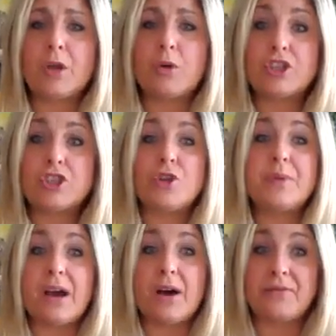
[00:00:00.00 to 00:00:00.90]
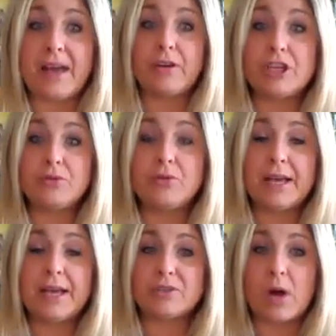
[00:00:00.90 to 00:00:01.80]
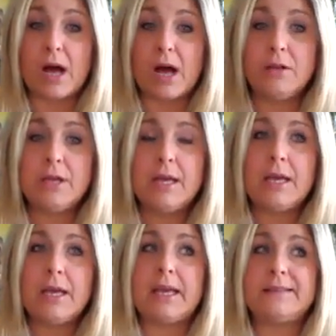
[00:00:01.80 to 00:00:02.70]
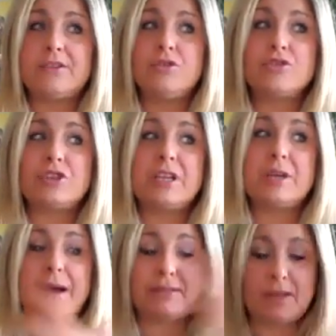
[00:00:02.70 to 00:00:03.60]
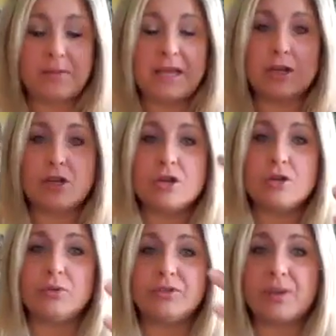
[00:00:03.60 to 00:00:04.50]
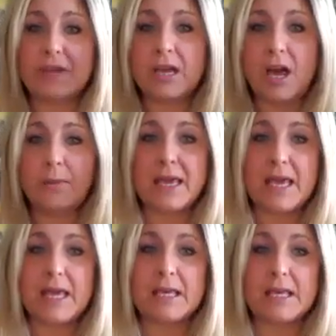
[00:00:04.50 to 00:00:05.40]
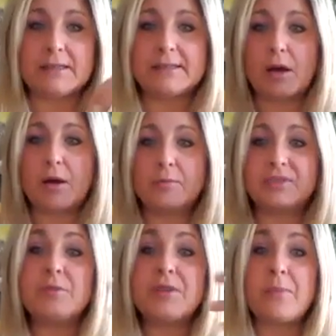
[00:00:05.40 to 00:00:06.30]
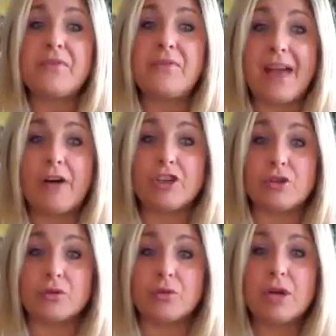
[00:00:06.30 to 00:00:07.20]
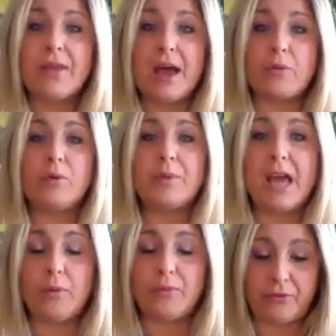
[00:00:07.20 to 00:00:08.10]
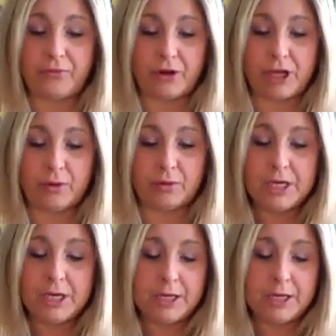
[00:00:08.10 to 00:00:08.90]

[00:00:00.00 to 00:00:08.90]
which could be of value as well. It's usually about something new, something coming in, some type of value that will be helpful for you.